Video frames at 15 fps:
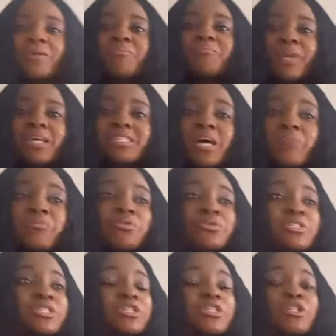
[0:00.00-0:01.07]
means I'm
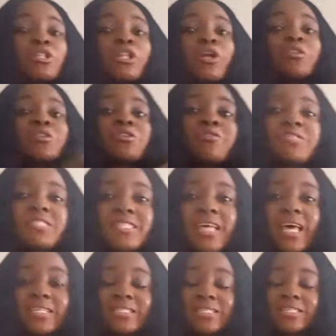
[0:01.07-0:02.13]
using lots of
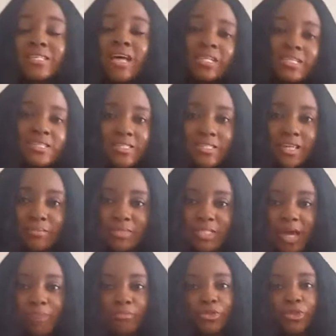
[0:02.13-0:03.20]
senses at the same
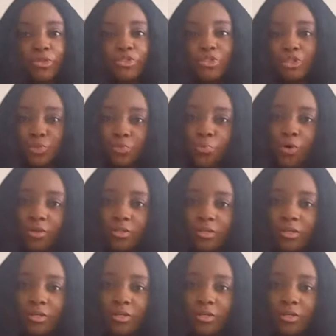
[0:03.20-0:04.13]
time, not just one.